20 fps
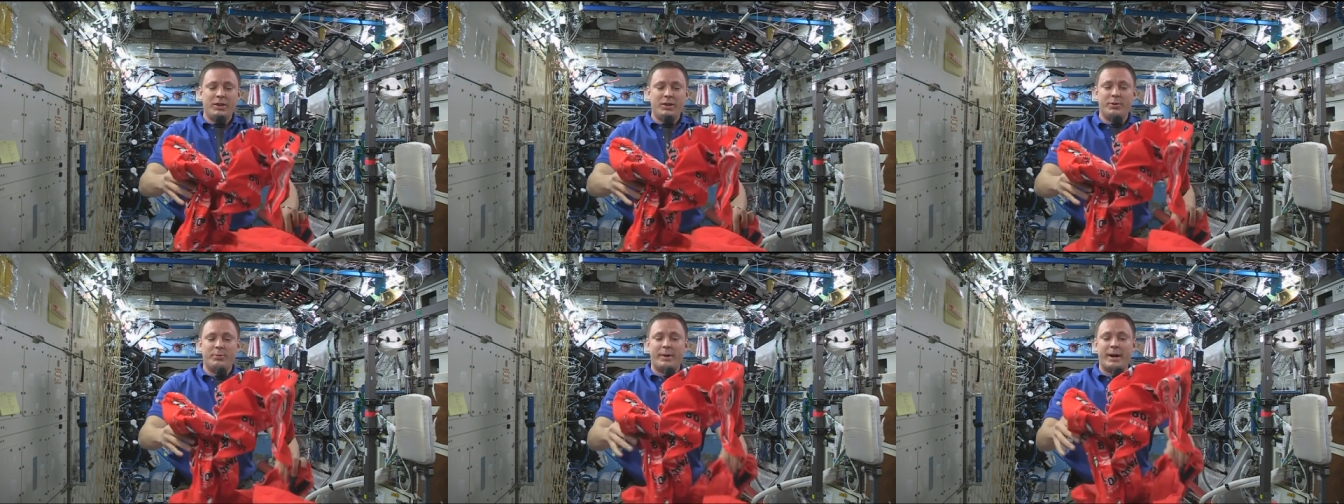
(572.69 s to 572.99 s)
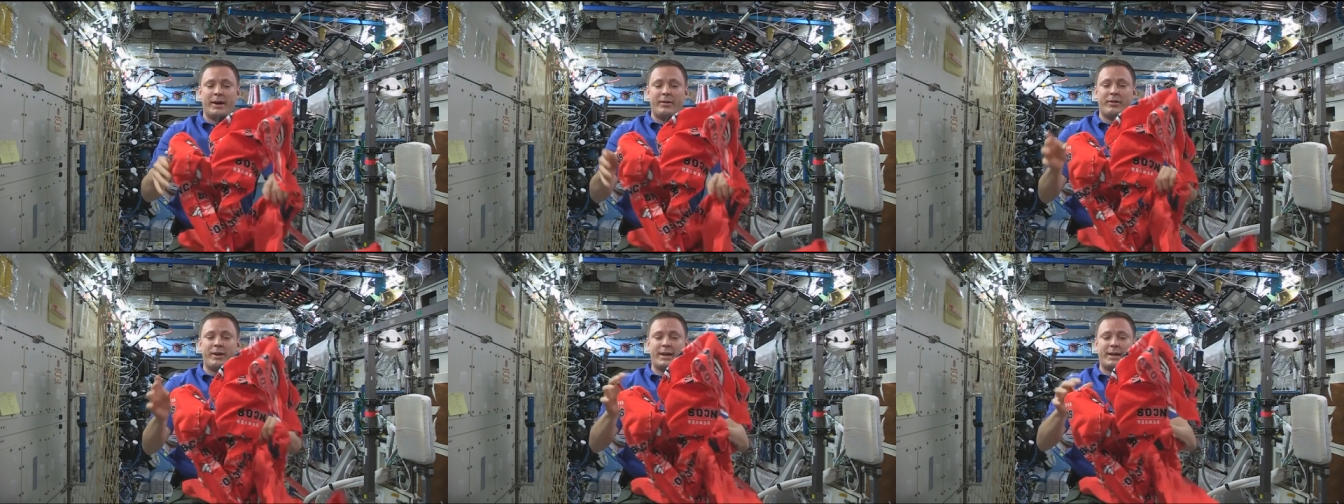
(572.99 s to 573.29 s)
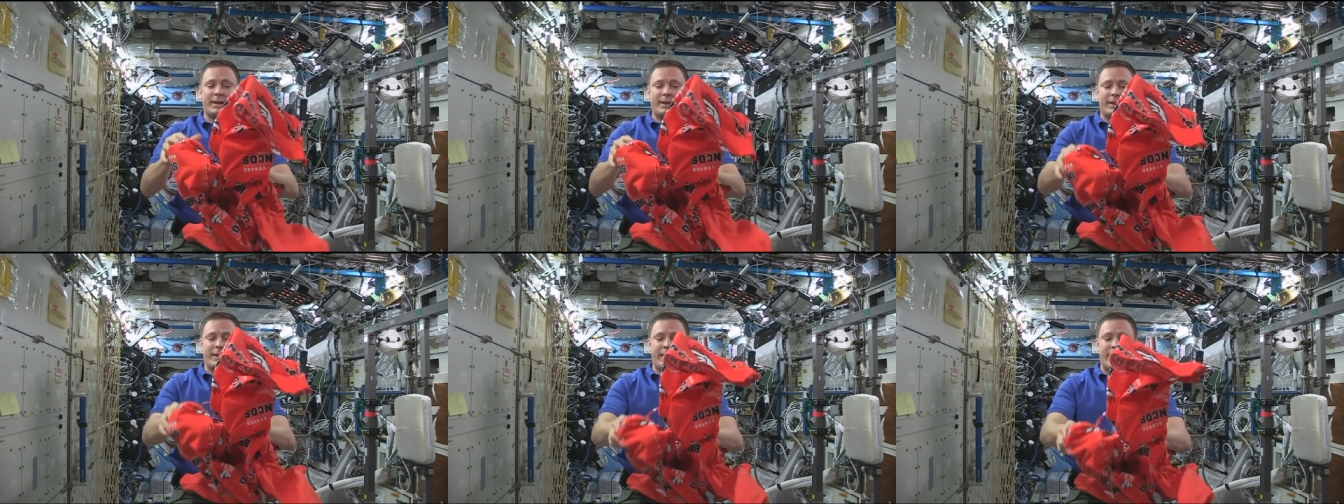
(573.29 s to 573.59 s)
you might
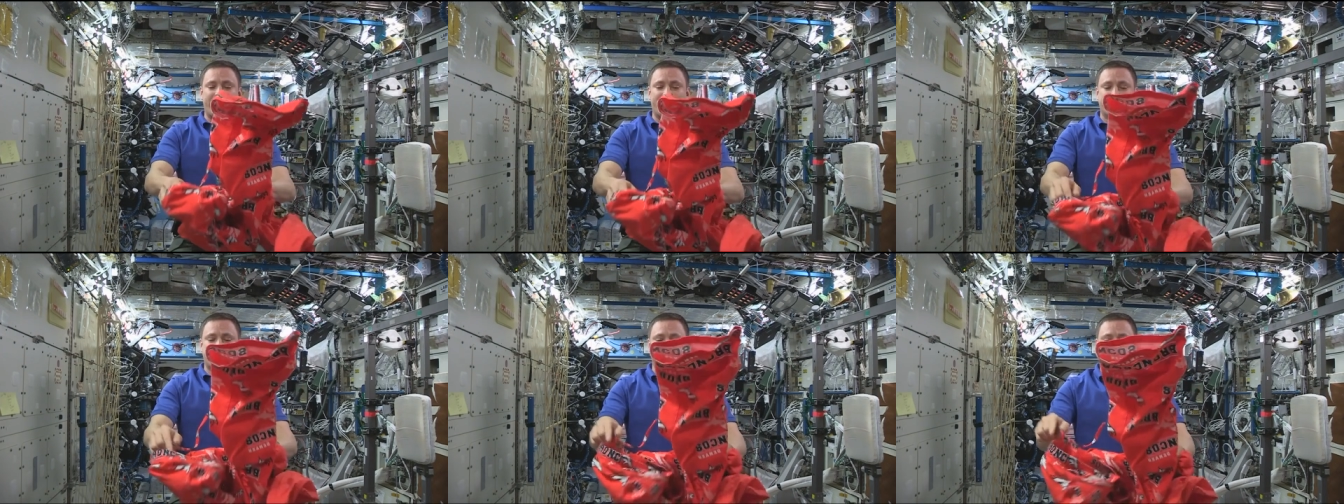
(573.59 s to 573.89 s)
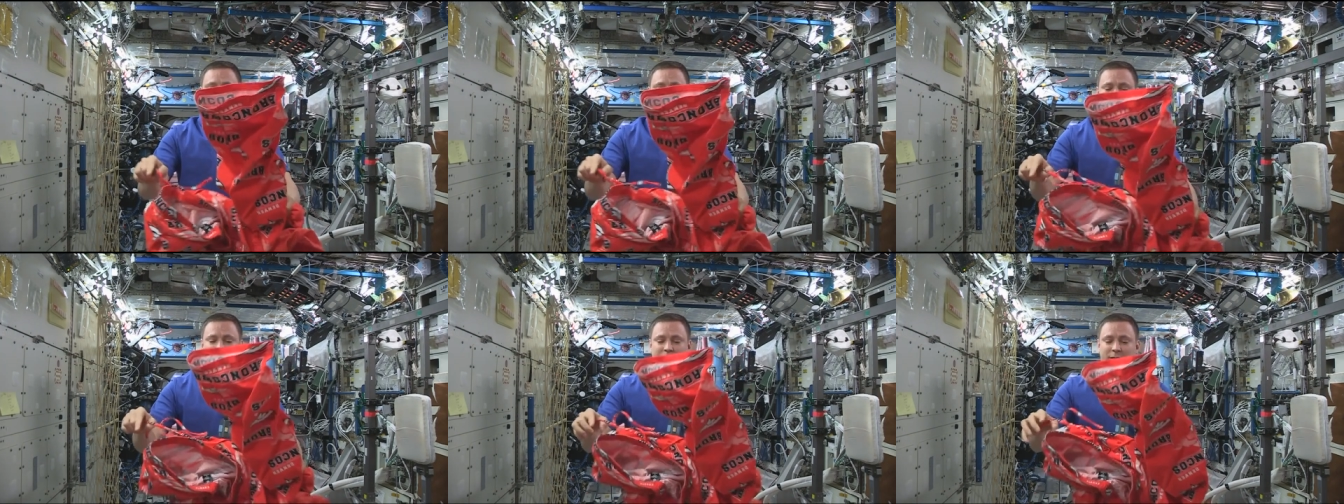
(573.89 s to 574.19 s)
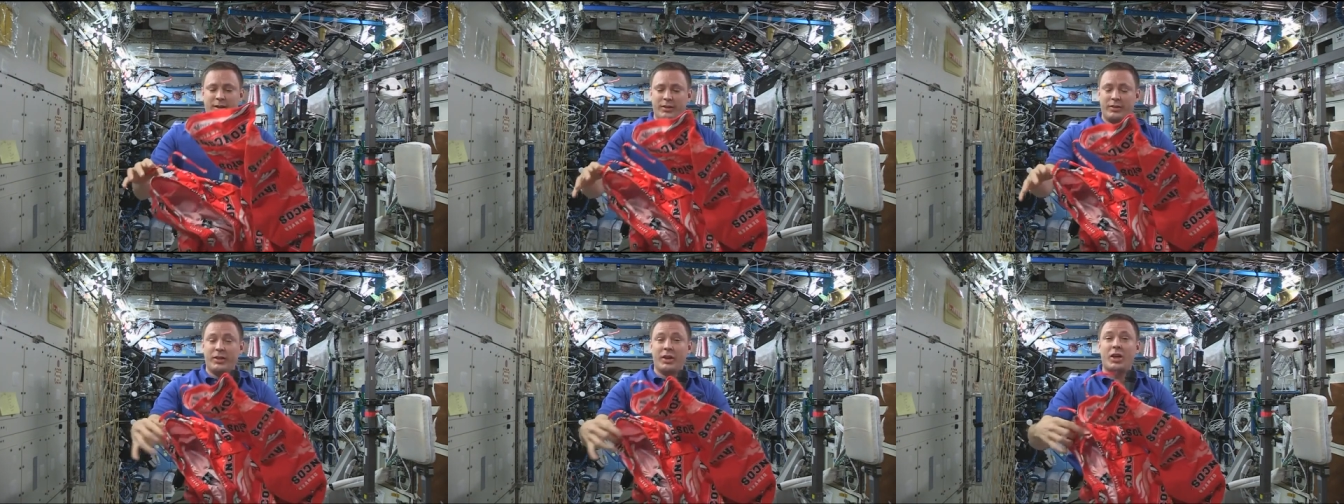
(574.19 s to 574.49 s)
recognize
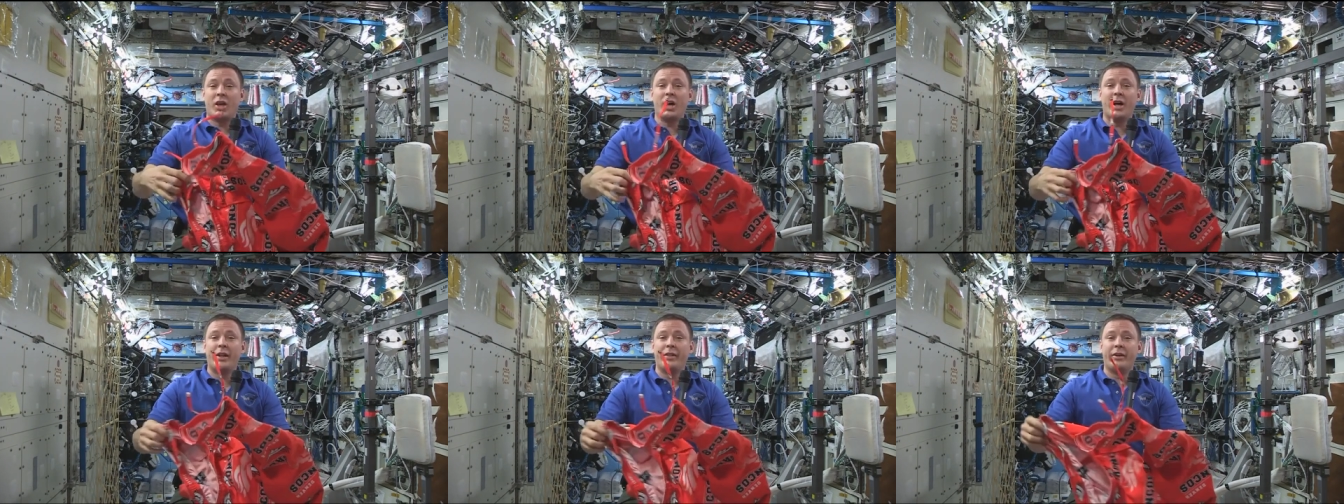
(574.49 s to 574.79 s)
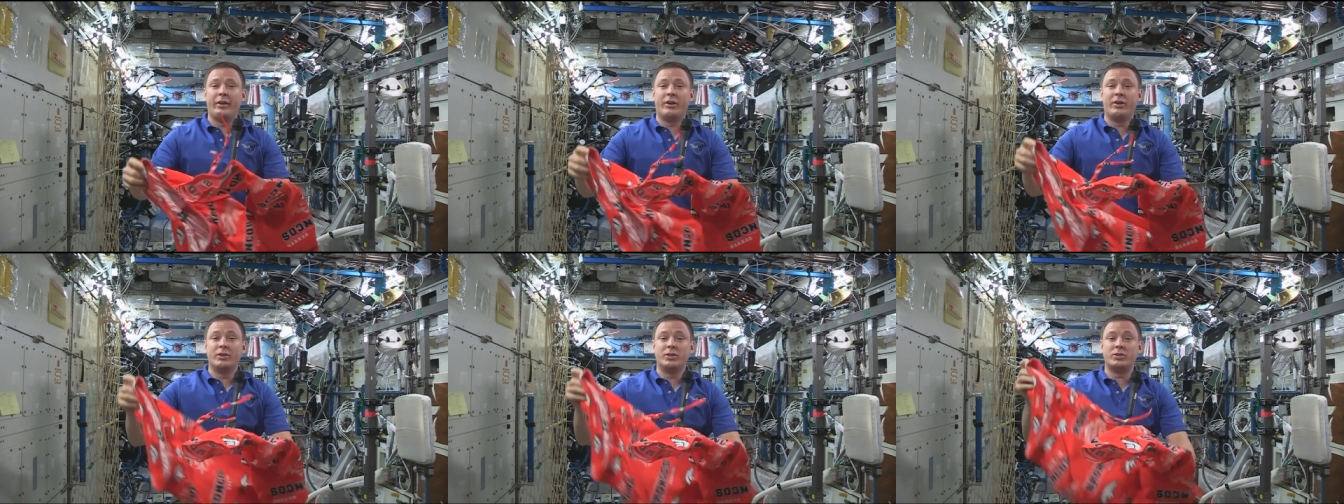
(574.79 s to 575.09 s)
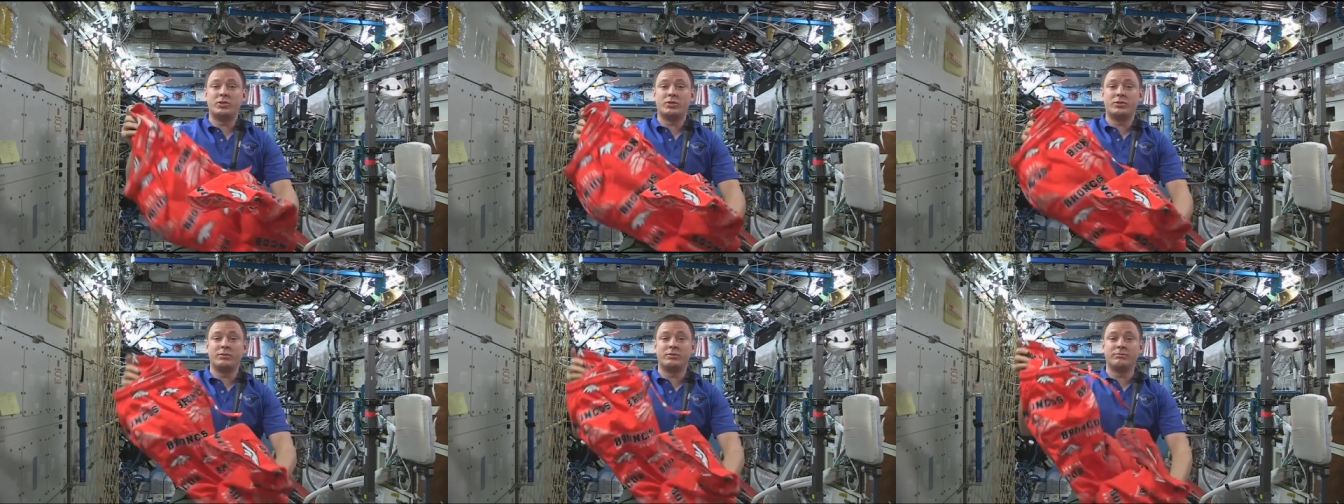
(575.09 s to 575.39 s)
the
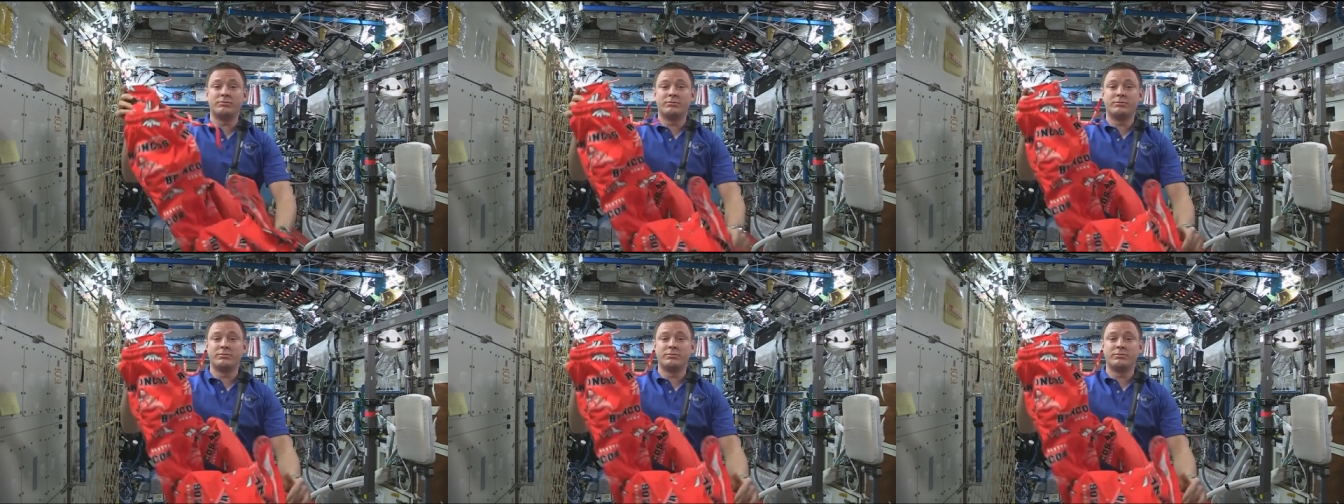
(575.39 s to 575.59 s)
colors.